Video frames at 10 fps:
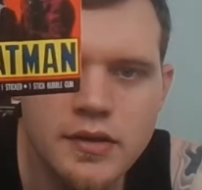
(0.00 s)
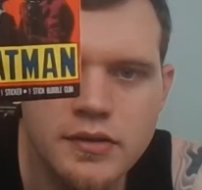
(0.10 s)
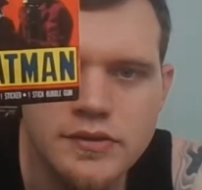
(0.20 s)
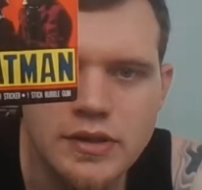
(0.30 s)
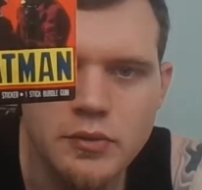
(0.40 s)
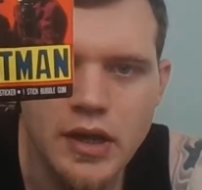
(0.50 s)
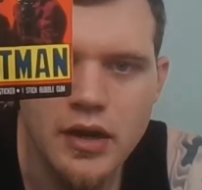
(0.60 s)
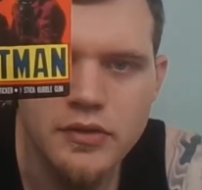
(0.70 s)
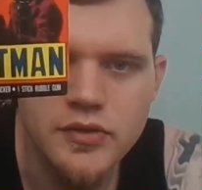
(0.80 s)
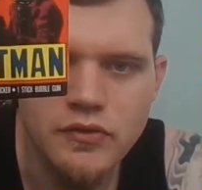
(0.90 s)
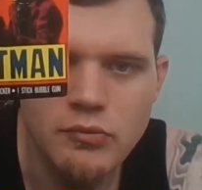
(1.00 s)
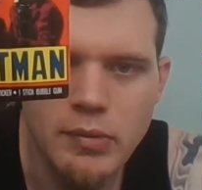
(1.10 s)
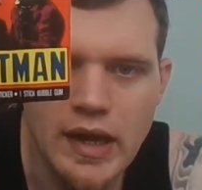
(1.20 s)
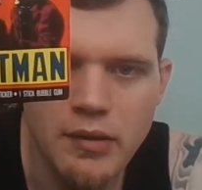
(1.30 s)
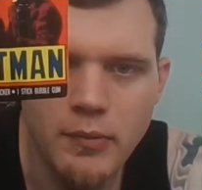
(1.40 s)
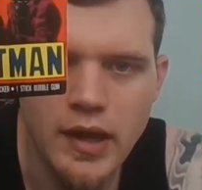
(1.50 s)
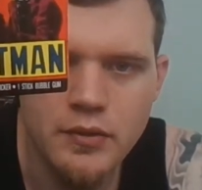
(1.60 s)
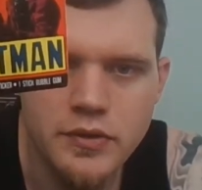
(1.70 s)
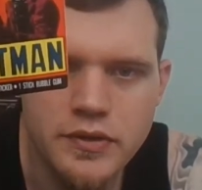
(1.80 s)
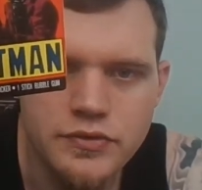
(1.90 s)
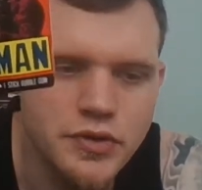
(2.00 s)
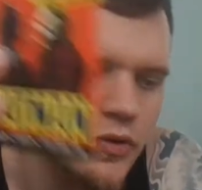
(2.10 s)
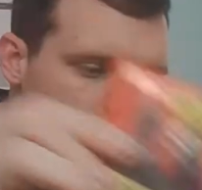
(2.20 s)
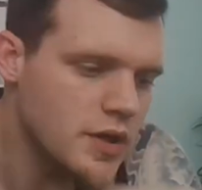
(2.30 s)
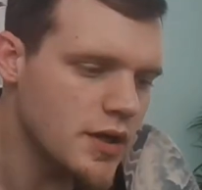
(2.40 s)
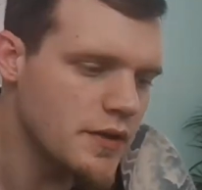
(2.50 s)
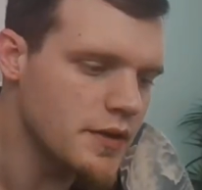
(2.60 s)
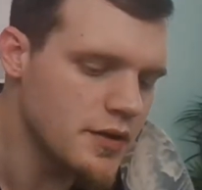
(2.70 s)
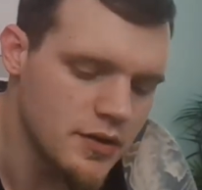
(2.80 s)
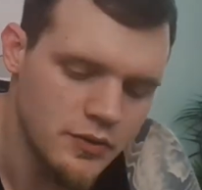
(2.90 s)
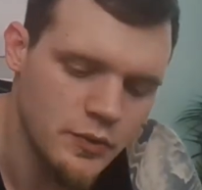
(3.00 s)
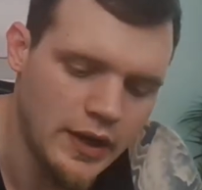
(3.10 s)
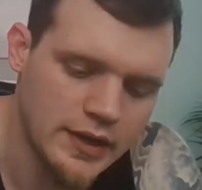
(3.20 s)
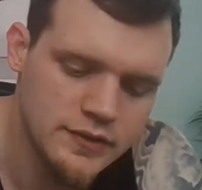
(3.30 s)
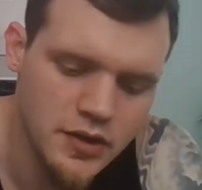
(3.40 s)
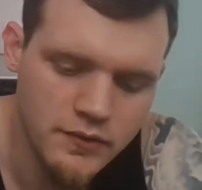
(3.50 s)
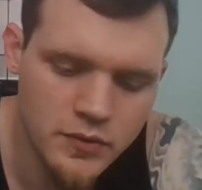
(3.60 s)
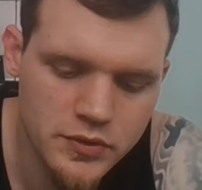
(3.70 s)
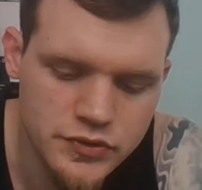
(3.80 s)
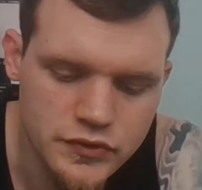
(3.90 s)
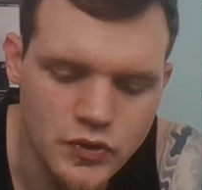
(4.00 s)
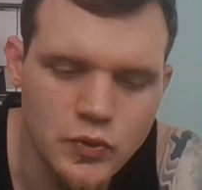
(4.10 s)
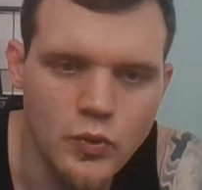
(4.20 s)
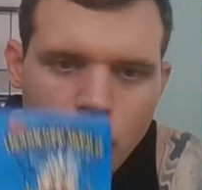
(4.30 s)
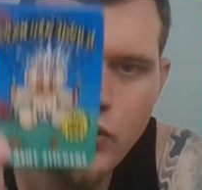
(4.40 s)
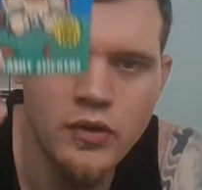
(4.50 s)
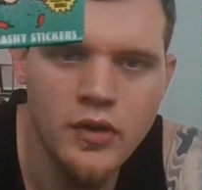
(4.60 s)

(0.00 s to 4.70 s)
Looks like we got ourselves a Batman with the Joker on the wax cover, which is cool.